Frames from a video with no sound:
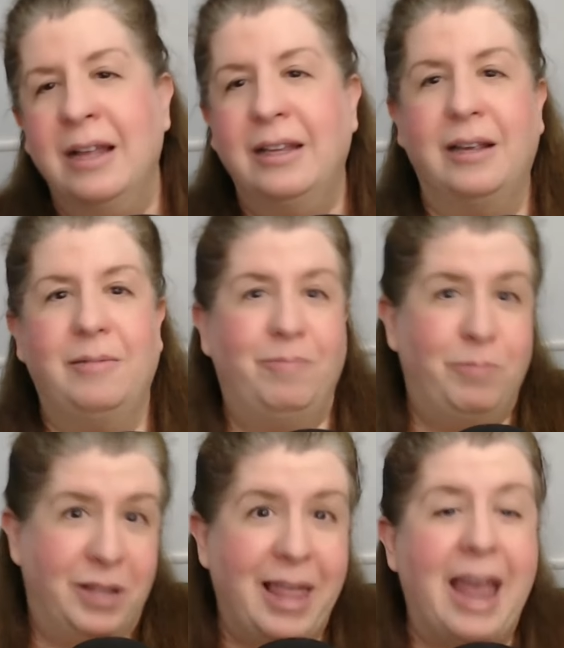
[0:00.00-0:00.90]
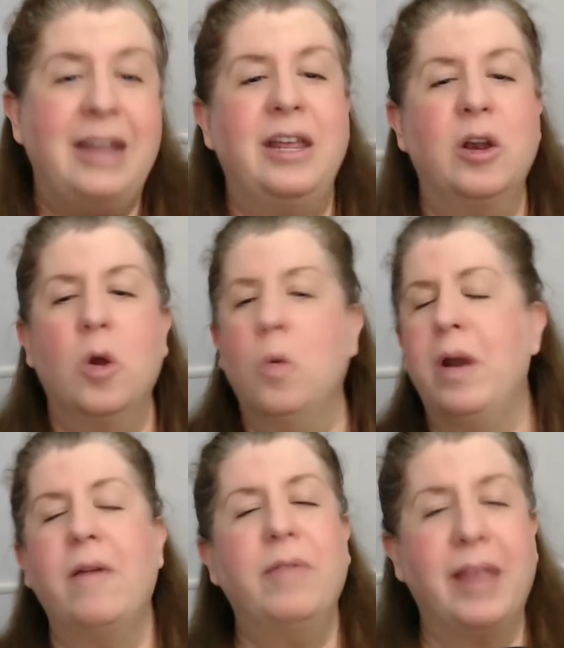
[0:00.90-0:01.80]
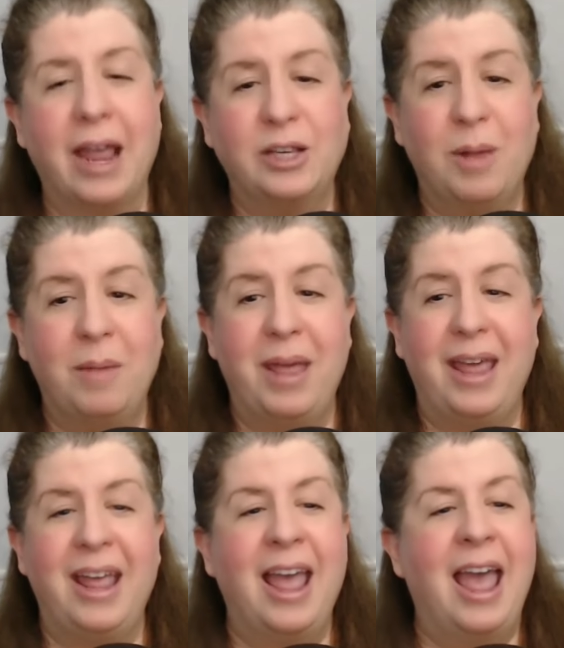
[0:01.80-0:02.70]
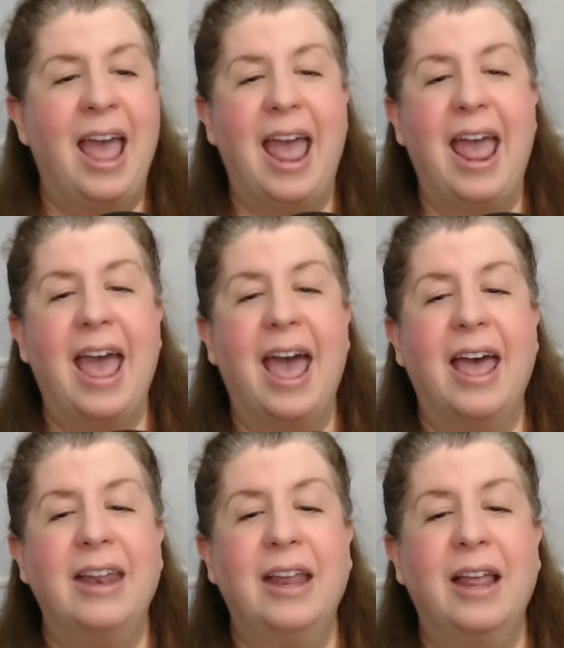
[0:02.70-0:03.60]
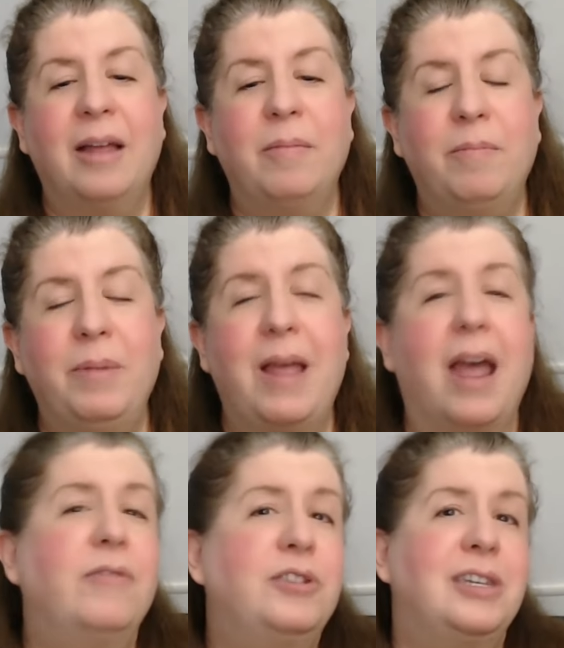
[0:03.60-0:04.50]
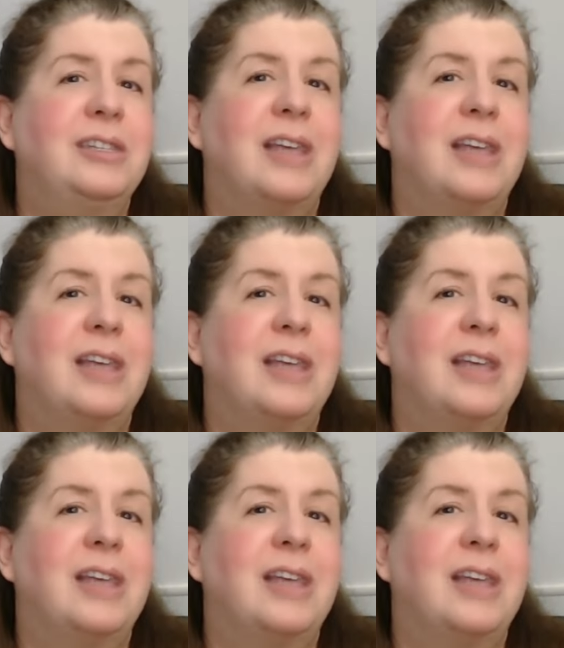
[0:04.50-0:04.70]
to delay dinner, or whatever the case may be. And ever since